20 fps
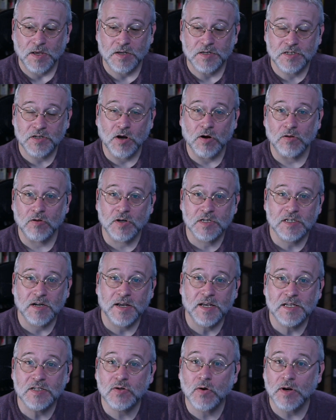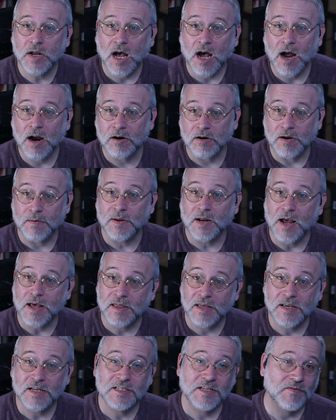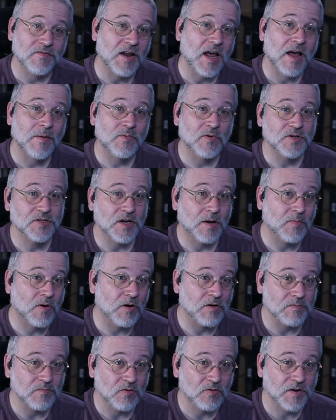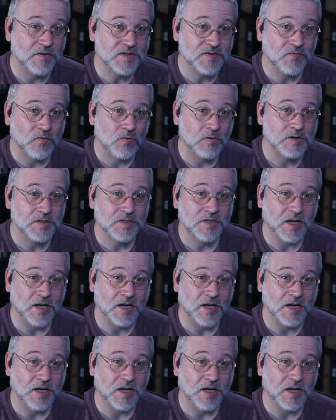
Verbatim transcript: So it looks like he's going to hire him, and I think he's even happier he's not part of the police force.